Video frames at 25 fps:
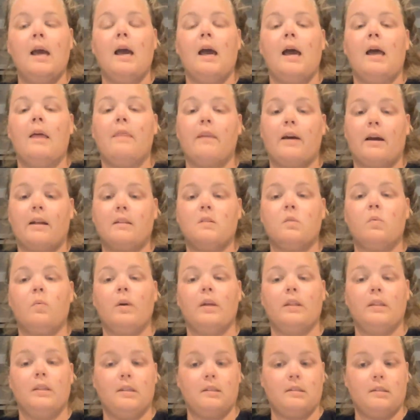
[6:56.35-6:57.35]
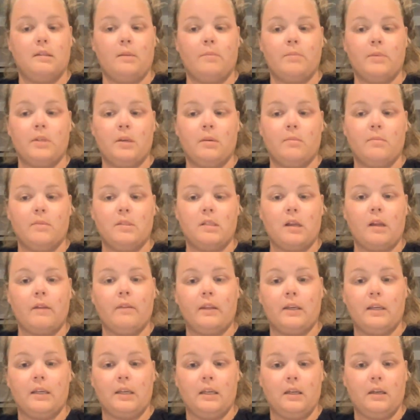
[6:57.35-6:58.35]
And that's when these symptoms
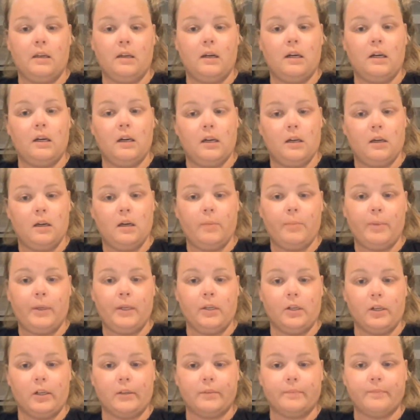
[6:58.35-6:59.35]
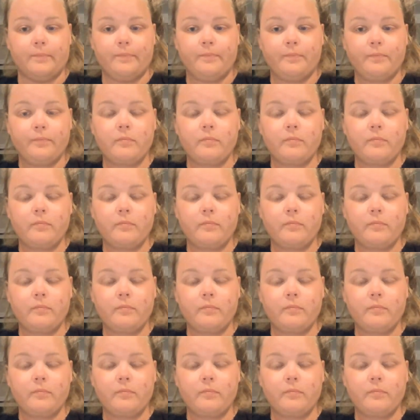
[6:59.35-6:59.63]
suddenly appeared.